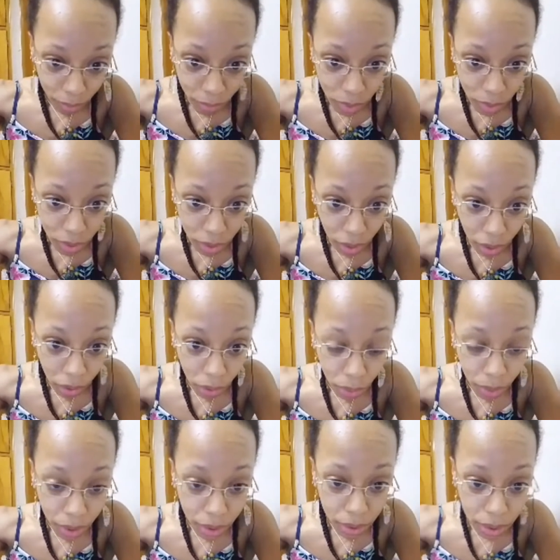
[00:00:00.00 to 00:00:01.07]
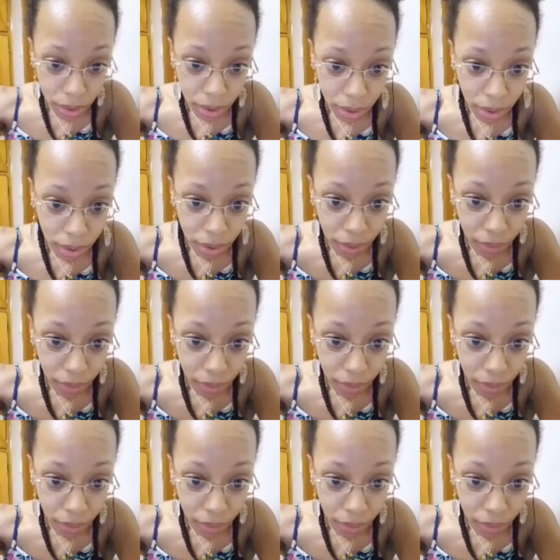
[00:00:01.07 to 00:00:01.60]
Let's see who else.